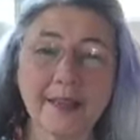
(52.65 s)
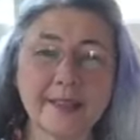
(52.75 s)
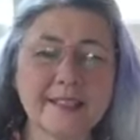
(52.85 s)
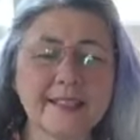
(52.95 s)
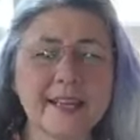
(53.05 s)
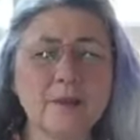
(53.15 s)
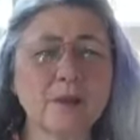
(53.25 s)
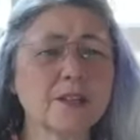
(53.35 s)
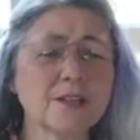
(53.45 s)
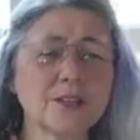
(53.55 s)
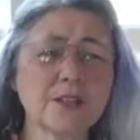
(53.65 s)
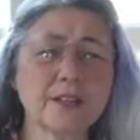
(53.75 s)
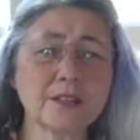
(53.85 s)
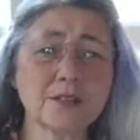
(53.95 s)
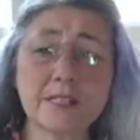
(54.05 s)
And today we're going to
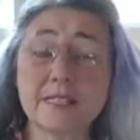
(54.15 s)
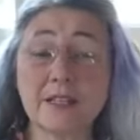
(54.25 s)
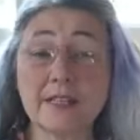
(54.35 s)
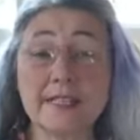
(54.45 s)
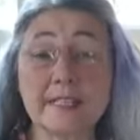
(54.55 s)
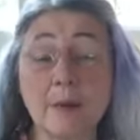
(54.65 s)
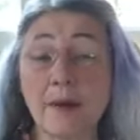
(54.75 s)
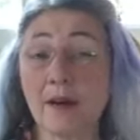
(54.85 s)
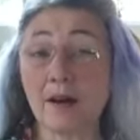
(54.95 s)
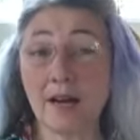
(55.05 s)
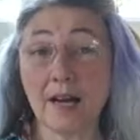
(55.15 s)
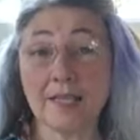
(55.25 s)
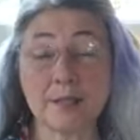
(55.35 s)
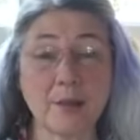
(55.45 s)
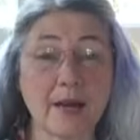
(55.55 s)
start a little series about
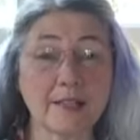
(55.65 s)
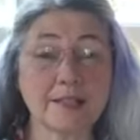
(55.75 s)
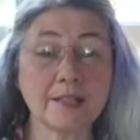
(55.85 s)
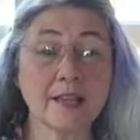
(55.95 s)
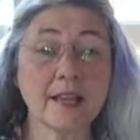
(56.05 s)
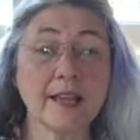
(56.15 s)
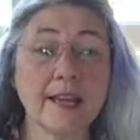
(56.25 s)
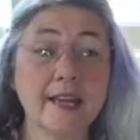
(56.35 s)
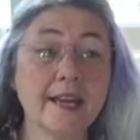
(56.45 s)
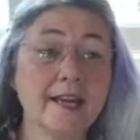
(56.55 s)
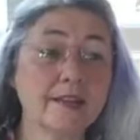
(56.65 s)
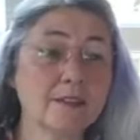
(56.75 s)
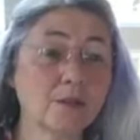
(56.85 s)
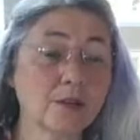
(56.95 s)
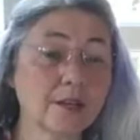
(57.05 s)
hot spots.
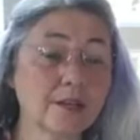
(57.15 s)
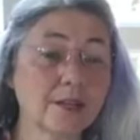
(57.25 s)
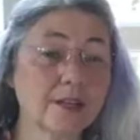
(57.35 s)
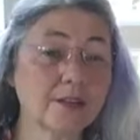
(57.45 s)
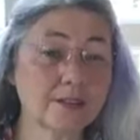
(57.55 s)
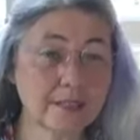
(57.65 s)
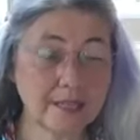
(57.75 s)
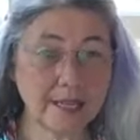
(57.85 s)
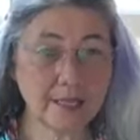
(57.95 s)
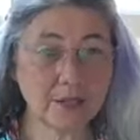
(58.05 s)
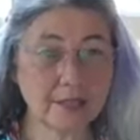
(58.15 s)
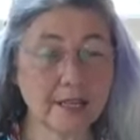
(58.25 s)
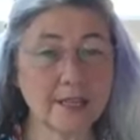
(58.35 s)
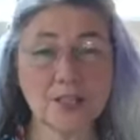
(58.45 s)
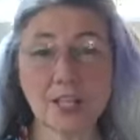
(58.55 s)
And we're going to today look
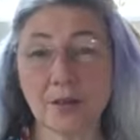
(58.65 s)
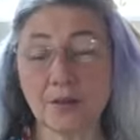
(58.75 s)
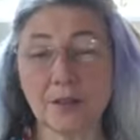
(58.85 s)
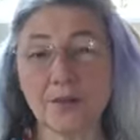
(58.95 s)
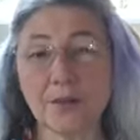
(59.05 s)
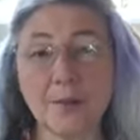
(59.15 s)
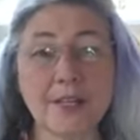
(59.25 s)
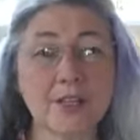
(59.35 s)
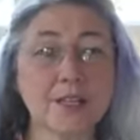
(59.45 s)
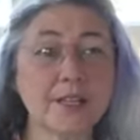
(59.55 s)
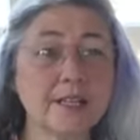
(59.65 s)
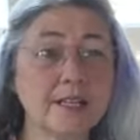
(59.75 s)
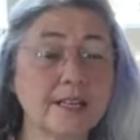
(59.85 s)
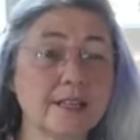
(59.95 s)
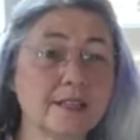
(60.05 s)
at general information,
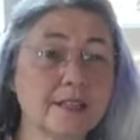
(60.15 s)
and